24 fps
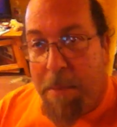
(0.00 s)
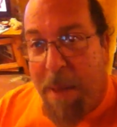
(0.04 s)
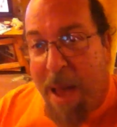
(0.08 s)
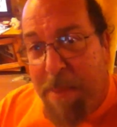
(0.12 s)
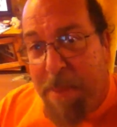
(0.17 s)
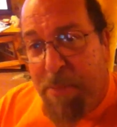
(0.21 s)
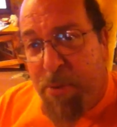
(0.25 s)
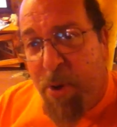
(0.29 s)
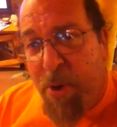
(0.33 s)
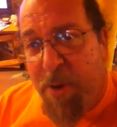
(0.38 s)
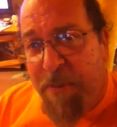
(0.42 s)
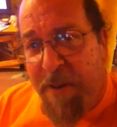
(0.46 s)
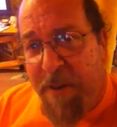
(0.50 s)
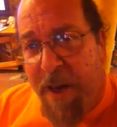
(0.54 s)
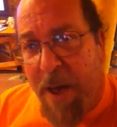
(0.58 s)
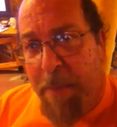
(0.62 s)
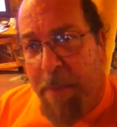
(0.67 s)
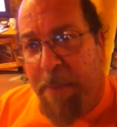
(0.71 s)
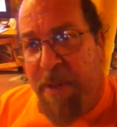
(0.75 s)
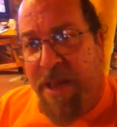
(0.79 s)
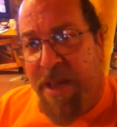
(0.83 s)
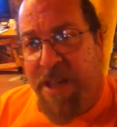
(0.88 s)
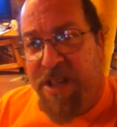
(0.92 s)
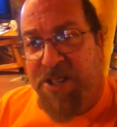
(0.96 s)
My
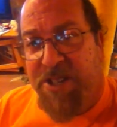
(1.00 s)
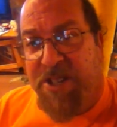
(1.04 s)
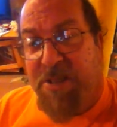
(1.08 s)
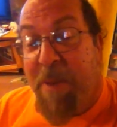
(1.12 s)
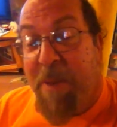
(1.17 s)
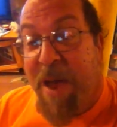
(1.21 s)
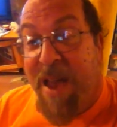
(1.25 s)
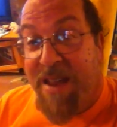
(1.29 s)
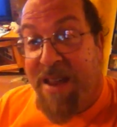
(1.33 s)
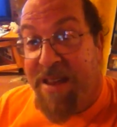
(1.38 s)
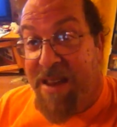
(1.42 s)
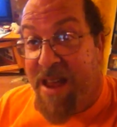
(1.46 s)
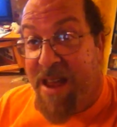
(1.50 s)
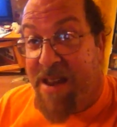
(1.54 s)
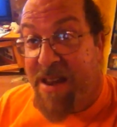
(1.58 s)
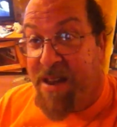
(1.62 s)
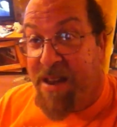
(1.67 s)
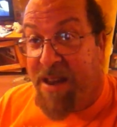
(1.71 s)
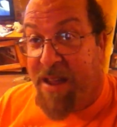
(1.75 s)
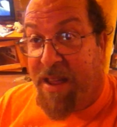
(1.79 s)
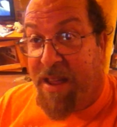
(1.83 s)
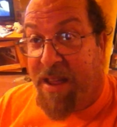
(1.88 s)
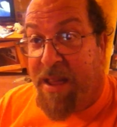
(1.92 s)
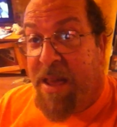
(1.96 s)
profile page is my
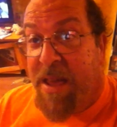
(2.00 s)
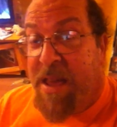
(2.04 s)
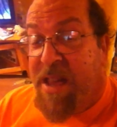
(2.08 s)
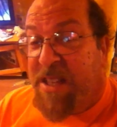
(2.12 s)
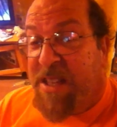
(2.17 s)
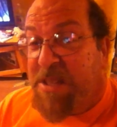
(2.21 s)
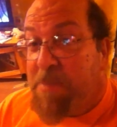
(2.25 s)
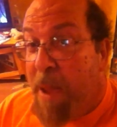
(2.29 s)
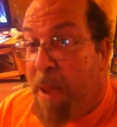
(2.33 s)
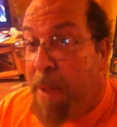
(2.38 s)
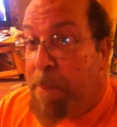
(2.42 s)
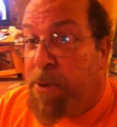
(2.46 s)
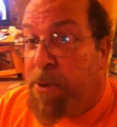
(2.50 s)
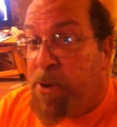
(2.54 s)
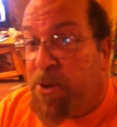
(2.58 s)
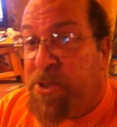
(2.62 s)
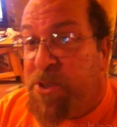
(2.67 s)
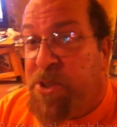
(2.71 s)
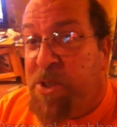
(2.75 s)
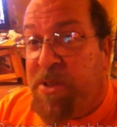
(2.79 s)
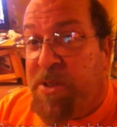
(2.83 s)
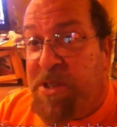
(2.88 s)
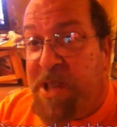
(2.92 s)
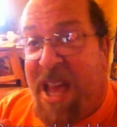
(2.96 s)
identity. It's my
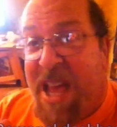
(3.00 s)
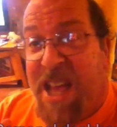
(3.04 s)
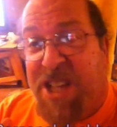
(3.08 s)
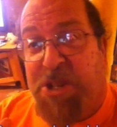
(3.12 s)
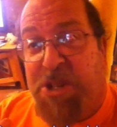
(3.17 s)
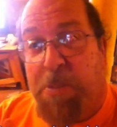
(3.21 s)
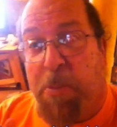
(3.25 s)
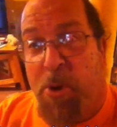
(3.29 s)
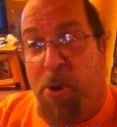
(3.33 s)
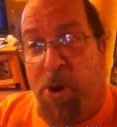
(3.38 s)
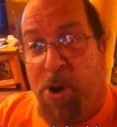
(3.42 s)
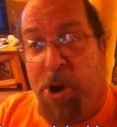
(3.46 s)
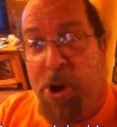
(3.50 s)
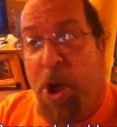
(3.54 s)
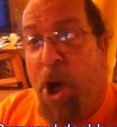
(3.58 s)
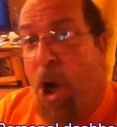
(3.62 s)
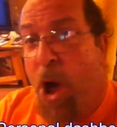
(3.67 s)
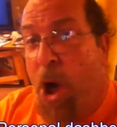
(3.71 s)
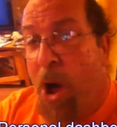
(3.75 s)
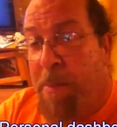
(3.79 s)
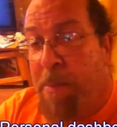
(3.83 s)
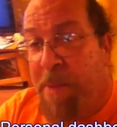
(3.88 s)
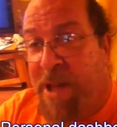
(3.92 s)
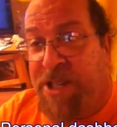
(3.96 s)
personal dashboard
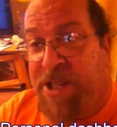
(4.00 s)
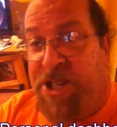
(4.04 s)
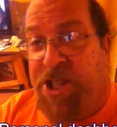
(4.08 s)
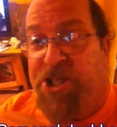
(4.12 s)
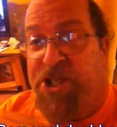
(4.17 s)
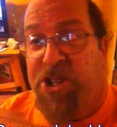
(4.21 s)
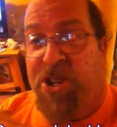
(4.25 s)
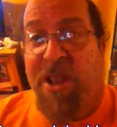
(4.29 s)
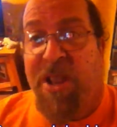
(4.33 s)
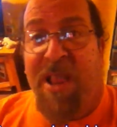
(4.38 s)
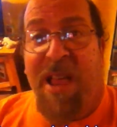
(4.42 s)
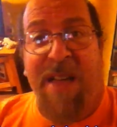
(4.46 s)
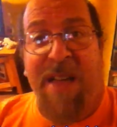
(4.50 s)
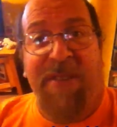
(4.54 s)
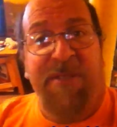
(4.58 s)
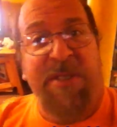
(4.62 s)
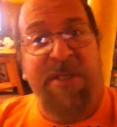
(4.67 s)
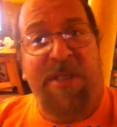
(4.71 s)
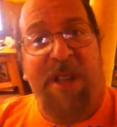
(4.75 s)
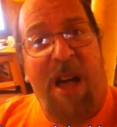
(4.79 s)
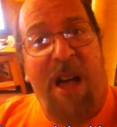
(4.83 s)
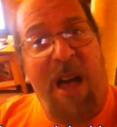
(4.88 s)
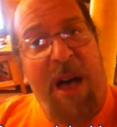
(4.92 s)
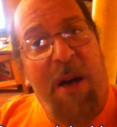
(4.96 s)
on my digital
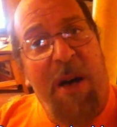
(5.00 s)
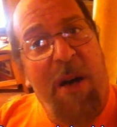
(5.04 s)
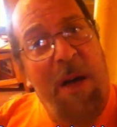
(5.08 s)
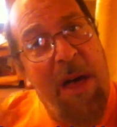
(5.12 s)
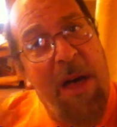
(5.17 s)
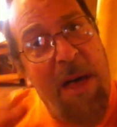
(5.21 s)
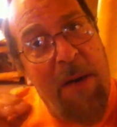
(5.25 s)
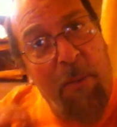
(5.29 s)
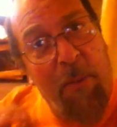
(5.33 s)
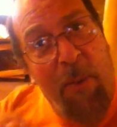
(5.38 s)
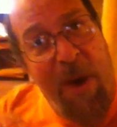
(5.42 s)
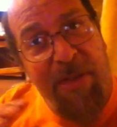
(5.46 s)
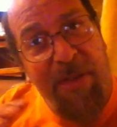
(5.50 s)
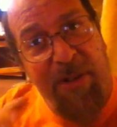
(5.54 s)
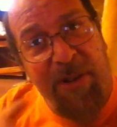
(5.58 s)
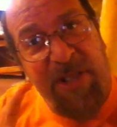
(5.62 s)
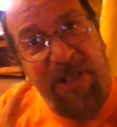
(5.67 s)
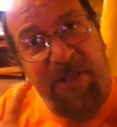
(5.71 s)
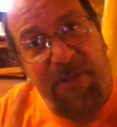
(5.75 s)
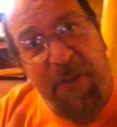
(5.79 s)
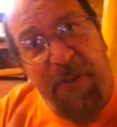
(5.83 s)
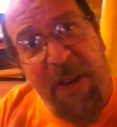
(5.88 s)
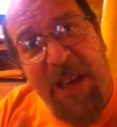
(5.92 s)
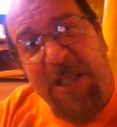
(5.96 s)
lifestyle. Whether
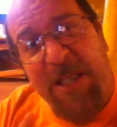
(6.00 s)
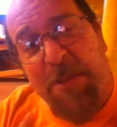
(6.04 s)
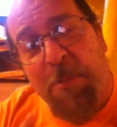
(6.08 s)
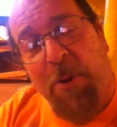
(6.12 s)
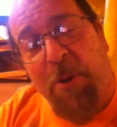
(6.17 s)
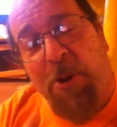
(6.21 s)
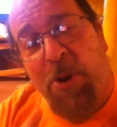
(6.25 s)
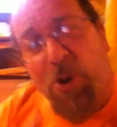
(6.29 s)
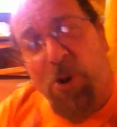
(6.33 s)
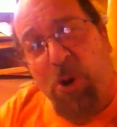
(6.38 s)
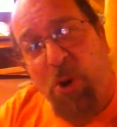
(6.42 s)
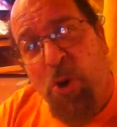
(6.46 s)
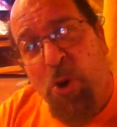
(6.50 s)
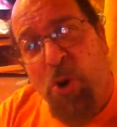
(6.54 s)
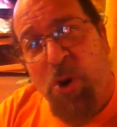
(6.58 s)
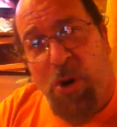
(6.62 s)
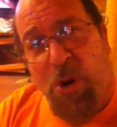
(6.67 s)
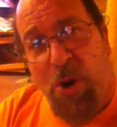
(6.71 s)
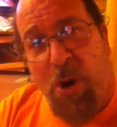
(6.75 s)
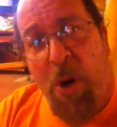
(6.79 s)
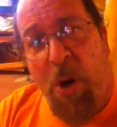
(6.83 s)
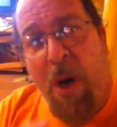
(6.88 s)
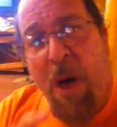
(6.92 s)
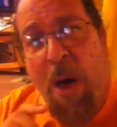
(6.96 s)
it's Facebook or
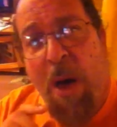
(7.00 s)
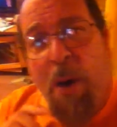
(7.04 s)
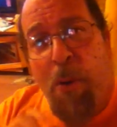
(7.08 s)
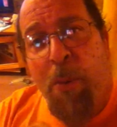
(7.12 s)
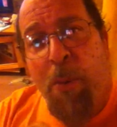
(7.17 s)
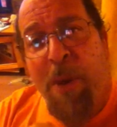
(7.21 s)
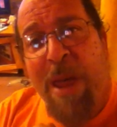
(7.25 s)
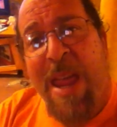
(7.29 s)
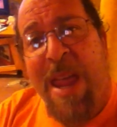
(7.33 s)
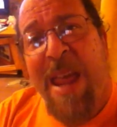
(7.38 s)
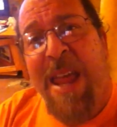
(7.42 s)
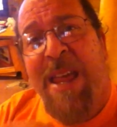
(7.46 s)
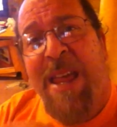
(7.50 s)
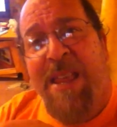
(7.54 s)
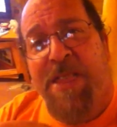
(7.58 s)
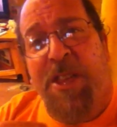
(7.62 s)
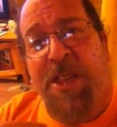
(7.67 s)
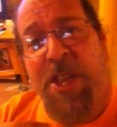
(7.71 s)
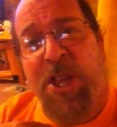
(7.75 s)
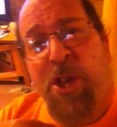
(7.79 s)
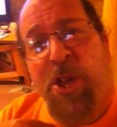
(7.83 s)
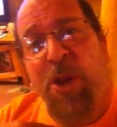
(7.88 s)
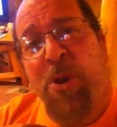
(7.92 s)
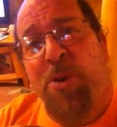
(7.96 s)
Google, we,
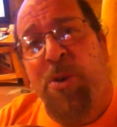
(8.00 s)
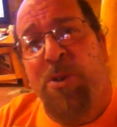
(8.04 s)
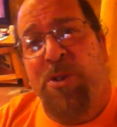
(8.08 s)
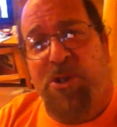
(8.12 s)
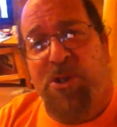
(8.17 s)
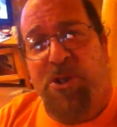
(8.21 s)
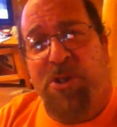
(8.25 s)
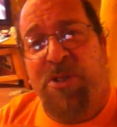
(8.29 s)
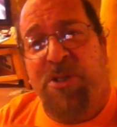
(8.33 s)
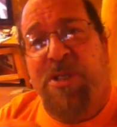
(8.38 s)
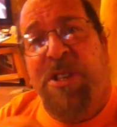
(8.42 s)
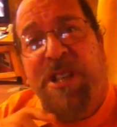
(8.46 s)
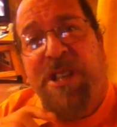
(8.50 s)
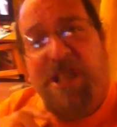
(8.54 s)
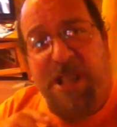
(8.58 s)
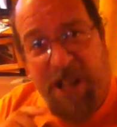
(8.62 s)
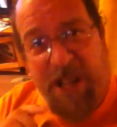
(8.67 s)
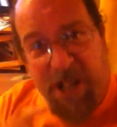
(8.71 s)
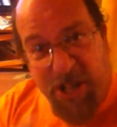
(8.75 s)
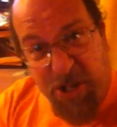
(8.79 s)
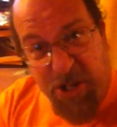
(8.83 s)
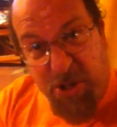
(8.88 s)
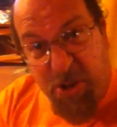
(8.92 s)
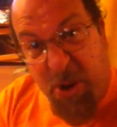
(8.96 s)
the users, need
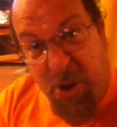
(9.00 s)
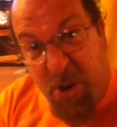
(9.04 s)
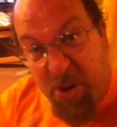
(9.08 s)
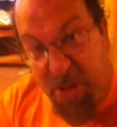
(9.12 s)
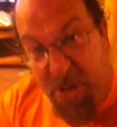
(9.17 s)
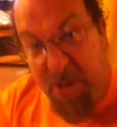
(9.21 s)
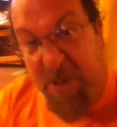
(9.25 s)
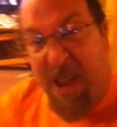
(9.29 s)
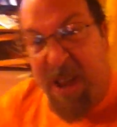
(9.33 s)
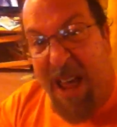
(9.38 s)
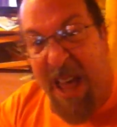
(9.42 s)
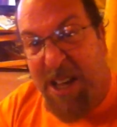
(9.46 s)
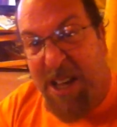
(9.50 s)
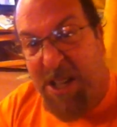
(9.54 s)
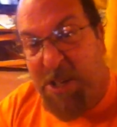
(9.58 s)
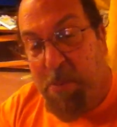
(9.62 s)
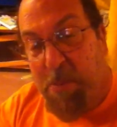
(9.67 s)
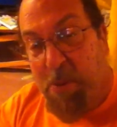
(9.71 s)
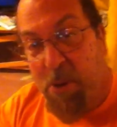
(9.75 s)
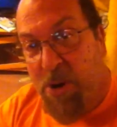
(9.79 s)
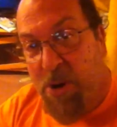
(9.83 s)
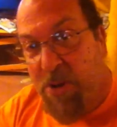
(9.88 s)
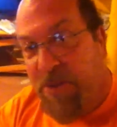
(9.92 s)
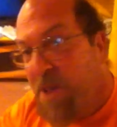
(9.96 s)
to control their
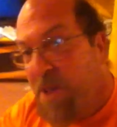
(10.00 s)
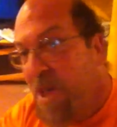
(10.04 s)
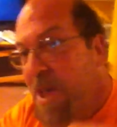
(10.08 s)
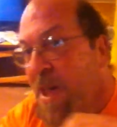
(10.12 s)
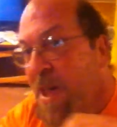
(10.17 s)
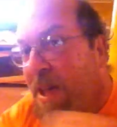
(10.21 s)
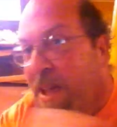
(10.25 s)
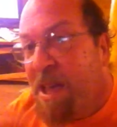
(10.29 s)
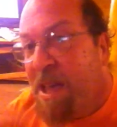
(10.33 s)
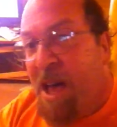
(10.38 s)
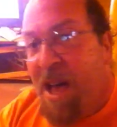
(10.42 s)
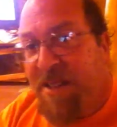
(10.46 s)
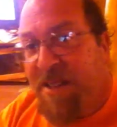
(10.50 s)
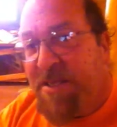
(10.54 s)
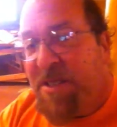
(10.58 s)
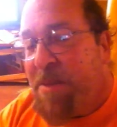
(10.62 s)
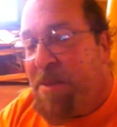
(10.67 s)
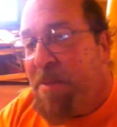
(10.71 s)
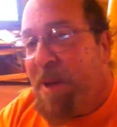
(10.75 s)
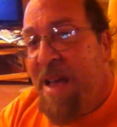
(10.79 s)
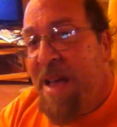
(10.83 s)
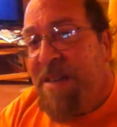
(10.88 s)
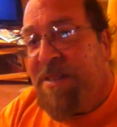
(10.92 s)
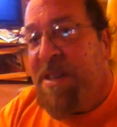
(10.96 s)
dashboards.
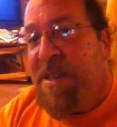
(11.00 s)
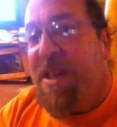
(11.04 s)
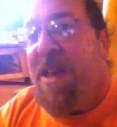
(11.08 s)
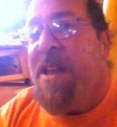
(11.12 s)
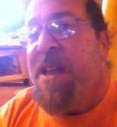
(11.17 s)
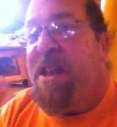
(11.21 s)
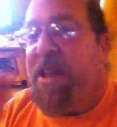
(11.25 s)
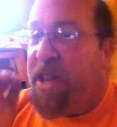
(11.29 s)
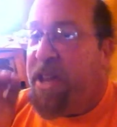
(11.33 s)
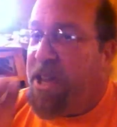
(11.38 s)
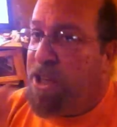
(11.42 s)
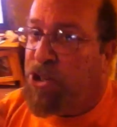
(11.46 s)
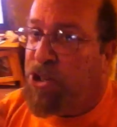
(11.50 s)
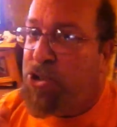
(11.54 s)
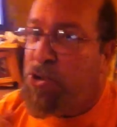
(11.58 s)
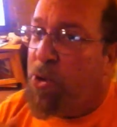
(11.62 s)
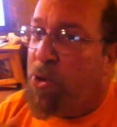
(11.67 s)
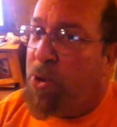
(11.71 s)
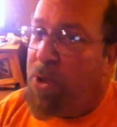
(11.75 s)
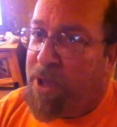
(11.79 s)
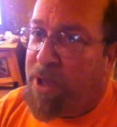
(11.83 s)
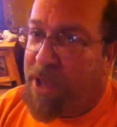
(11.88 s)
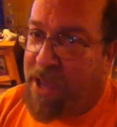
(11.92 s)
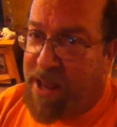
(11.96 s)
Customizing it and
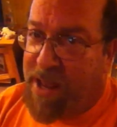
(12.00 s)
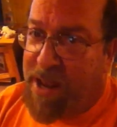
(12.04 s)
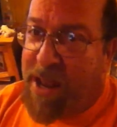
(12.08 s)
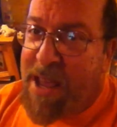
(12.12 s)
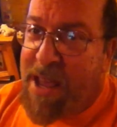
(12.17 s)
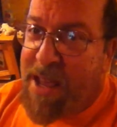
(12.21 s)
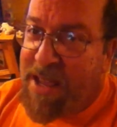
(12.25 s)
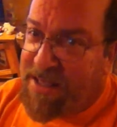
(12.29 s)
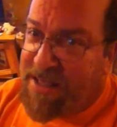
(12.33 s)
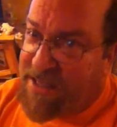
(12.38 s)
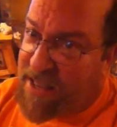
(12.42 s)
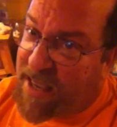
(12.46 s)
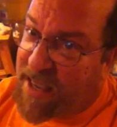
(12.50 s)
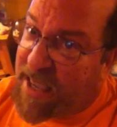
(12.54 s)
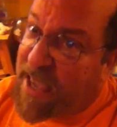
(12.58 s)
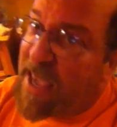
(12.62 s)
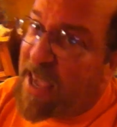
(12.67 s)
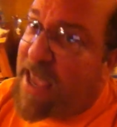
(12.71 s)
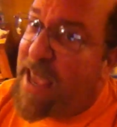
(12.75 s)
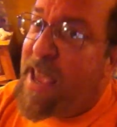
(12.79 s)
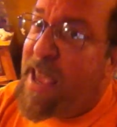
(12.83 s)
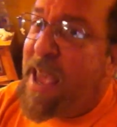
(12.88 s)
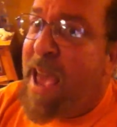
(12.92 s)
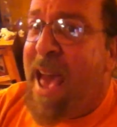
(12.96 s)
controlling it is a
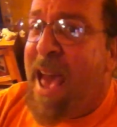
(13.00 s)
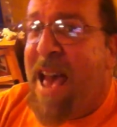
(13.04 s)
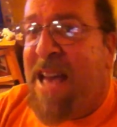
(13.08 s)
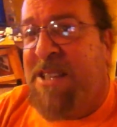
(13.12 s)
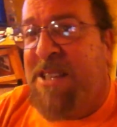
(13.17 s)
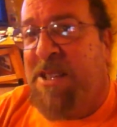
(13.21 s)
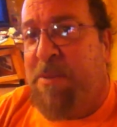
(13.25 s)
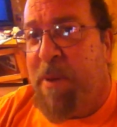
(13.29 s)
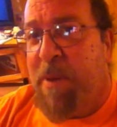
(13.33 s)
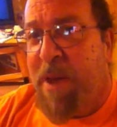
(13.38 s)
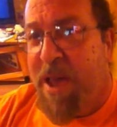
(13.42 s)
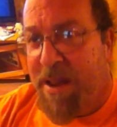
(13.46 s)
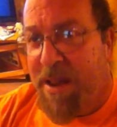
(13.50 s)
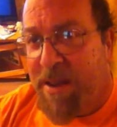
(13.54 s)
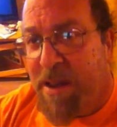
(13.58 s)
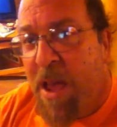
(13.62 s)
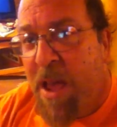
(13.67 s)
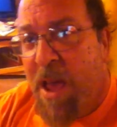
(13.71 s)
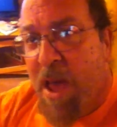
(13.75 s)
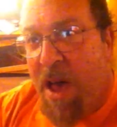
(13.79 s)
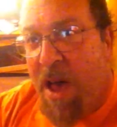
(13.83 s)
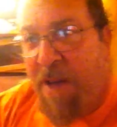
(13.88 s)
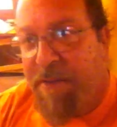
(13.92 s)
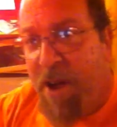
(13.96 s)
key
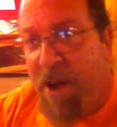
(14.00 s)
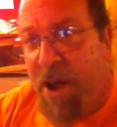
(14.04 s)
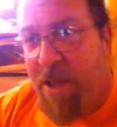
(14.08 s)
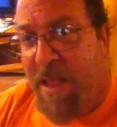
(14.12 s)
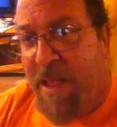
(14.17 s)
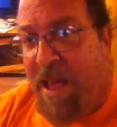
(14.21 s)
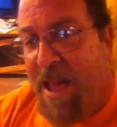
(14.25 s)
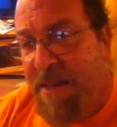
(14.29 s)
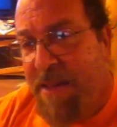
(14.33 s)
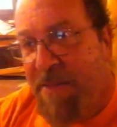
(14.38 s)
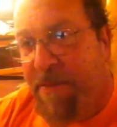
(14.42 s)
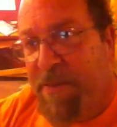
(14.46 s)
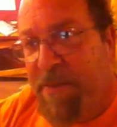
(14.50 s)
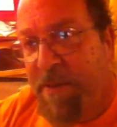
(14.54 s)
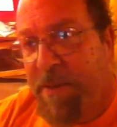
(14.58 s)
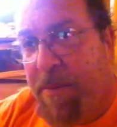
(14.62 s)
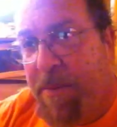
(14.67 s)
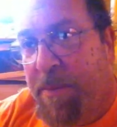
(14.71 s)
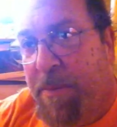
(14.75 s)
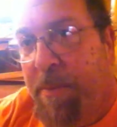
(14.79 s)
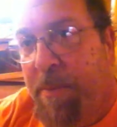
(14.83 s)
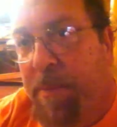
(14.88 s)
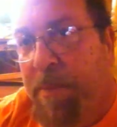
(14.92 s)
aspect of our life.